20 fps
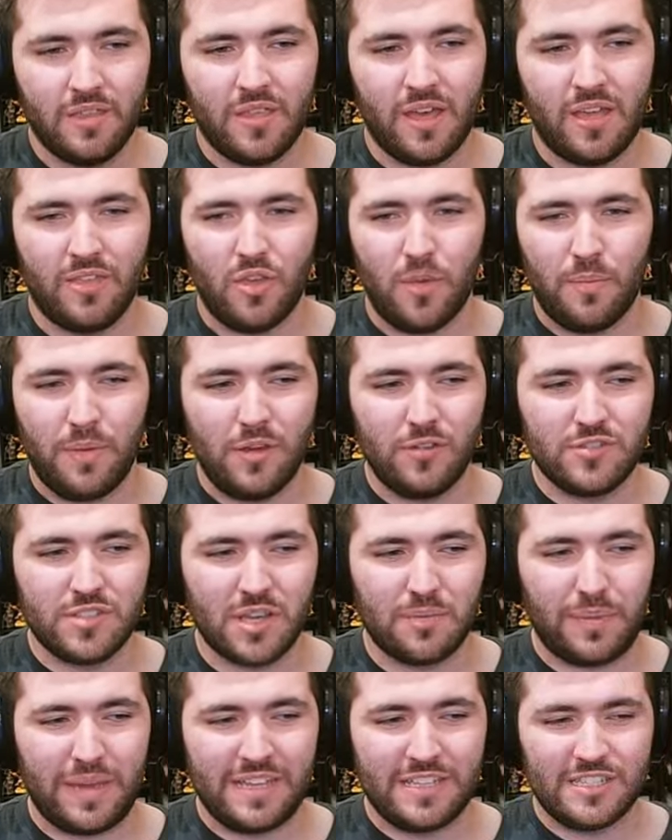the
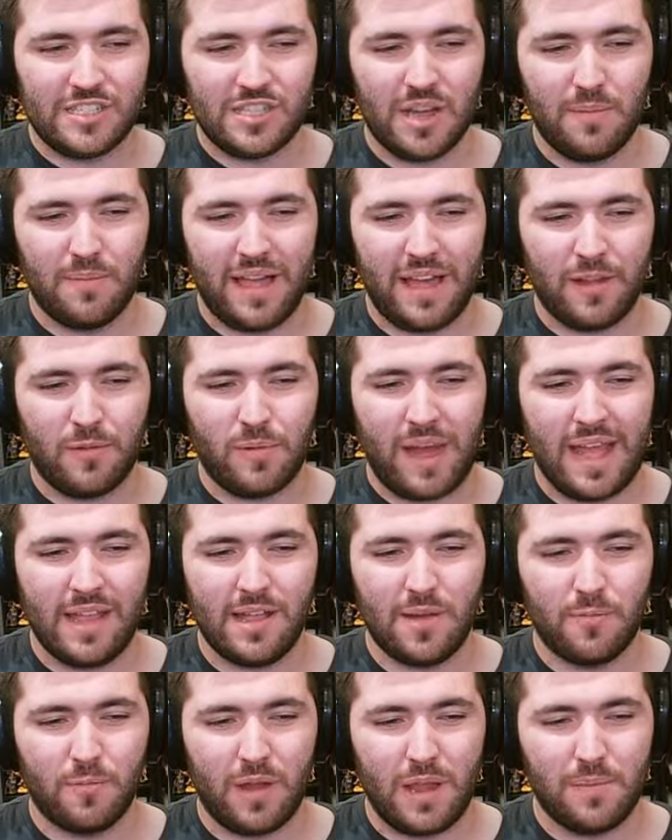music being some like
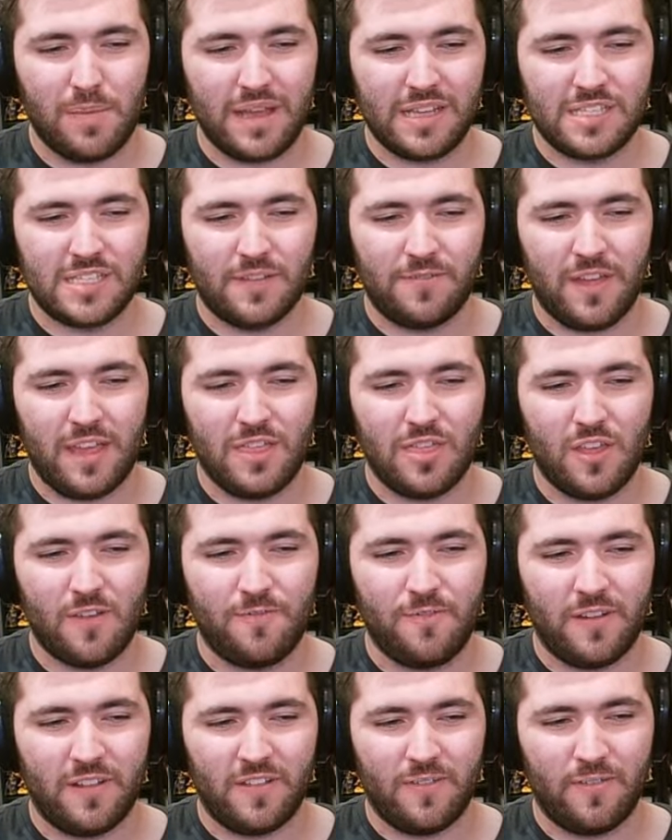random remix of in the
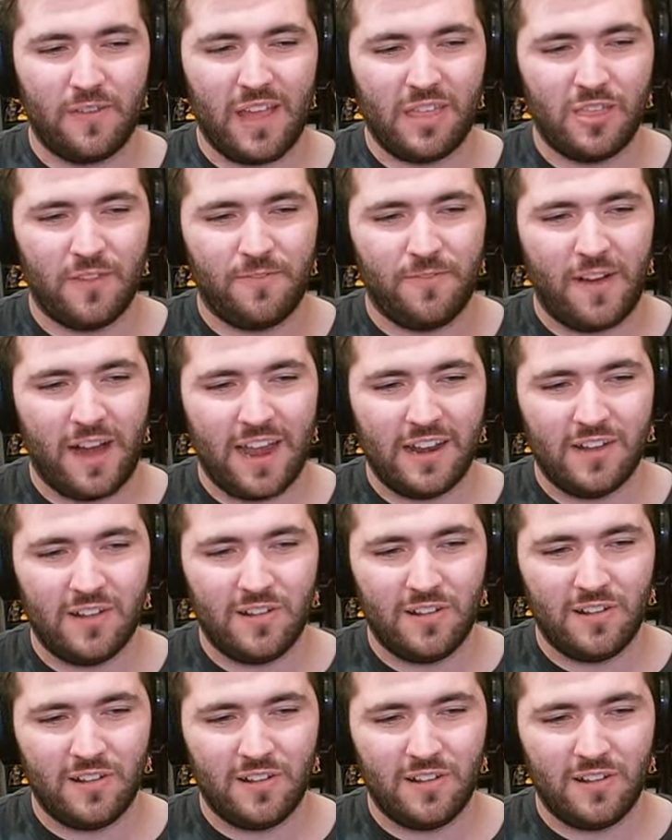final.